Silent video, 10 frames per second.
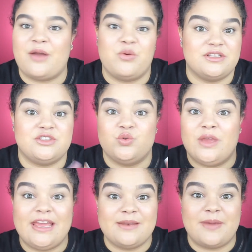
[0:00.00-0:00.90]
I want to
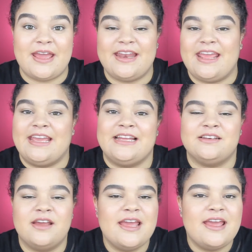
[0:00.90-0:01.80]
get in bed
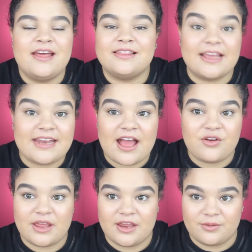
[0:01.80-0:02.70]
and lay
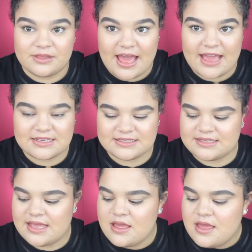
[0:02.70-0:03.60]
down and relax.